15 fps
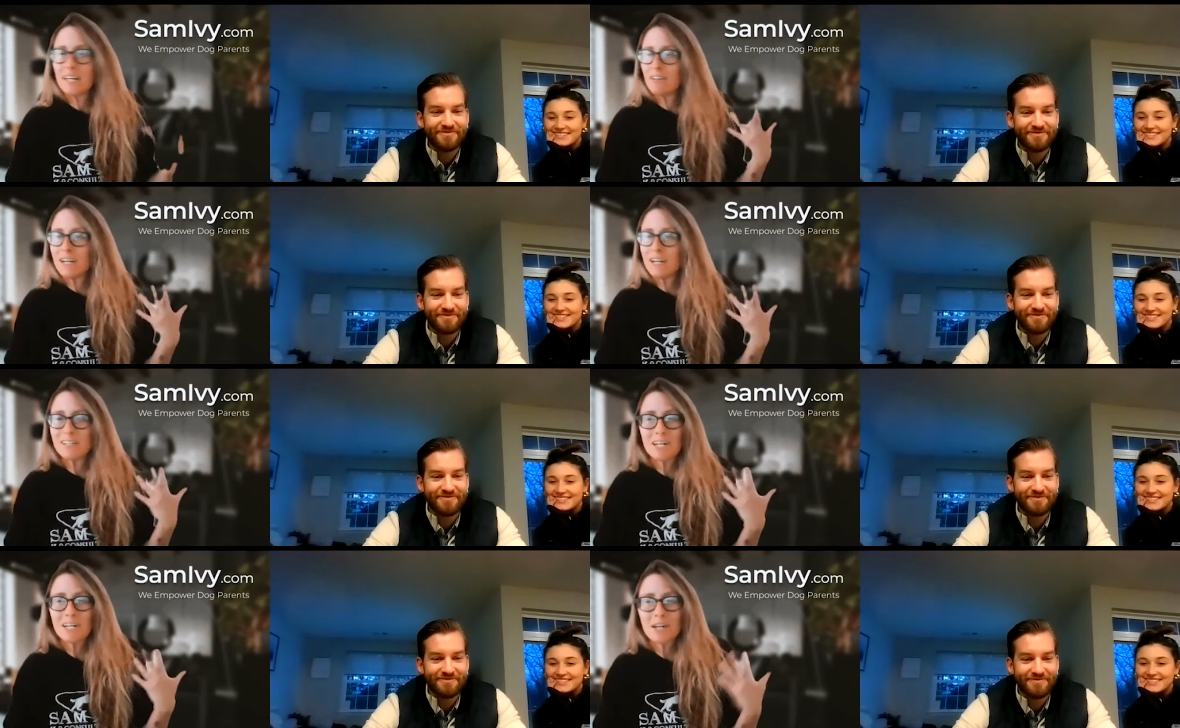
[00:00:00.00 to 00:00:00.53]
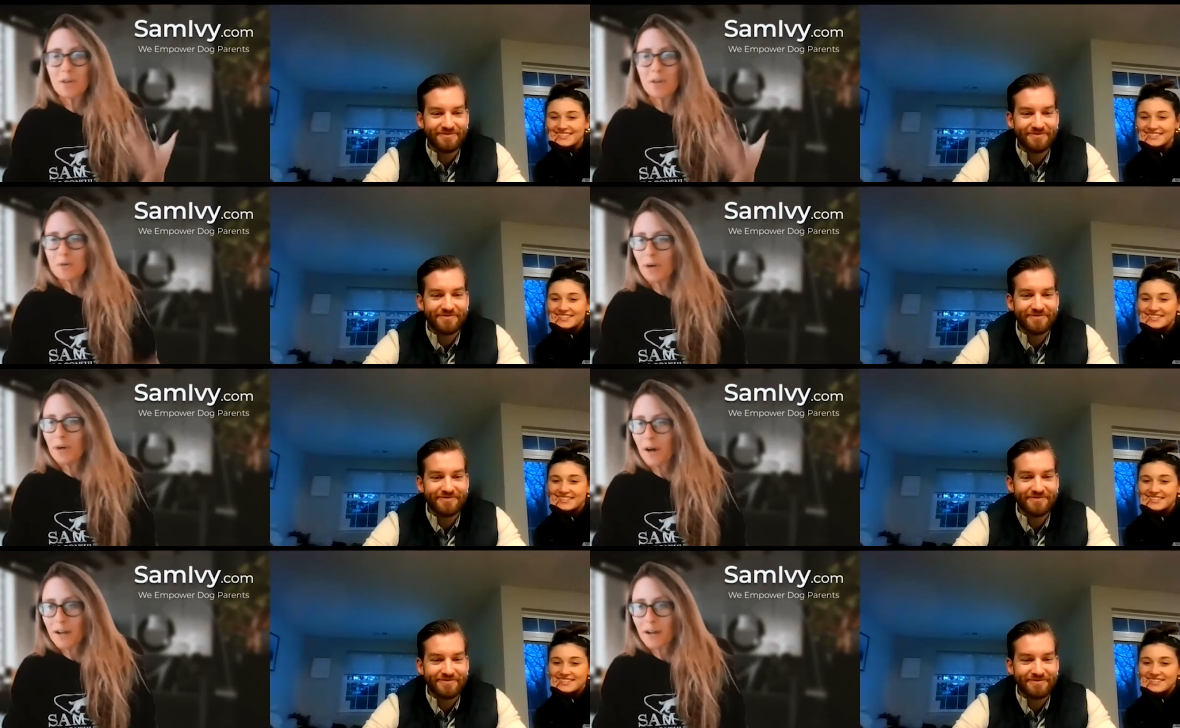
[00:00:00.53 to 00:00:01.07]
Speaker 1: you guys get another
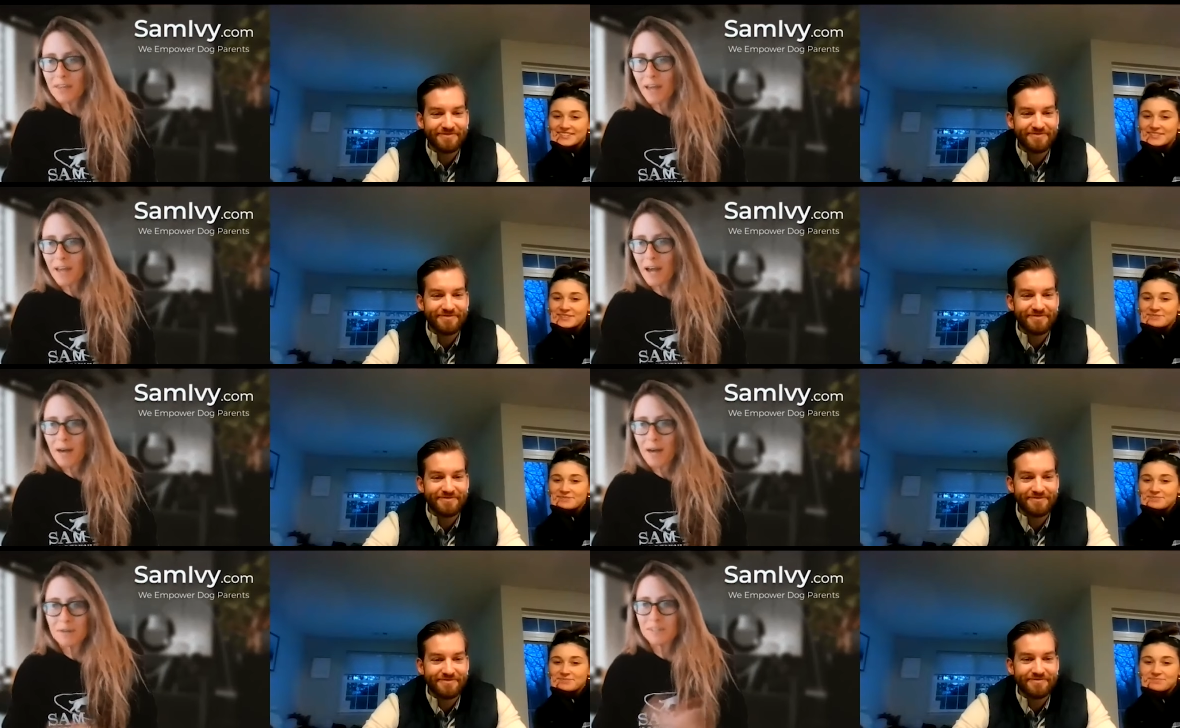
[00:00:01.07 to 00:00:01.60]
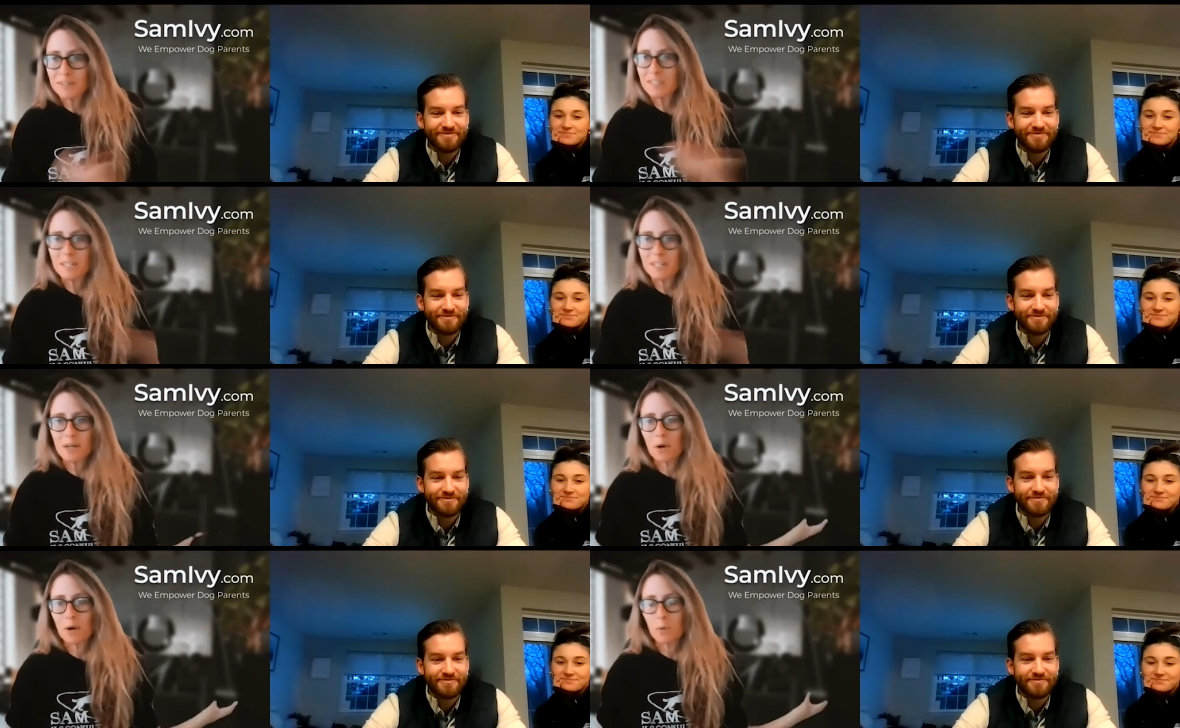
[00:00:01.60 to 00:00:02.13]
dog in the house
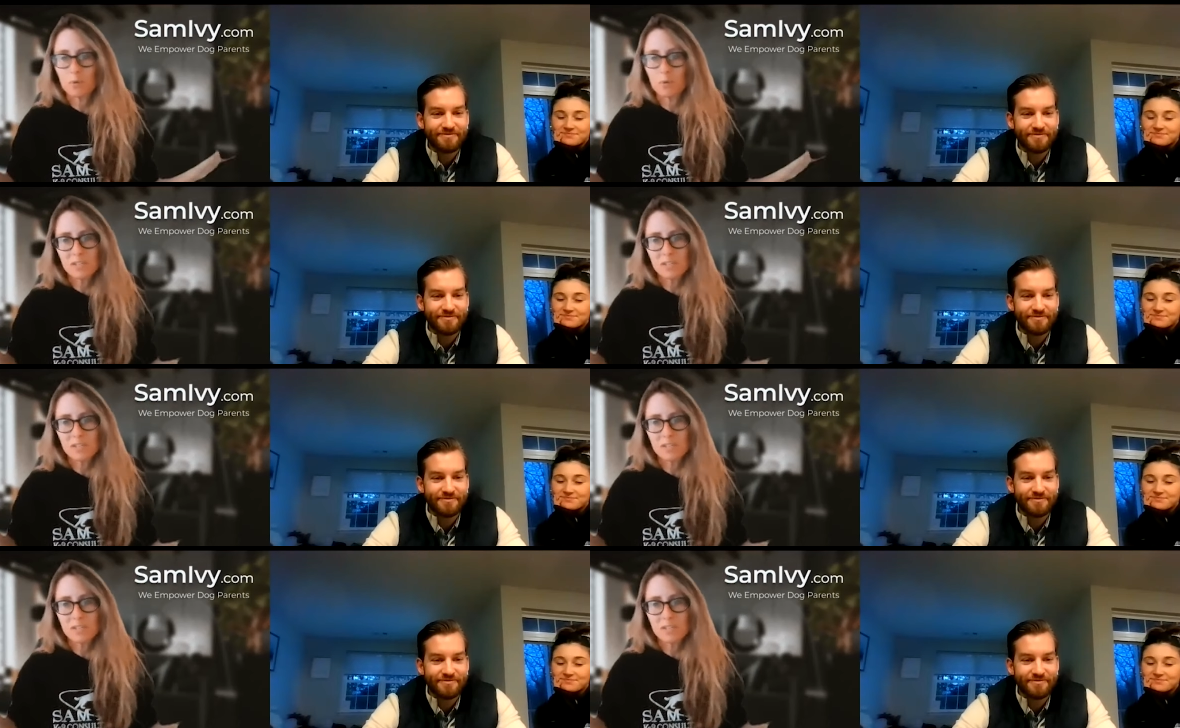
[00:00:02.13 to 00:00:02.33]
you know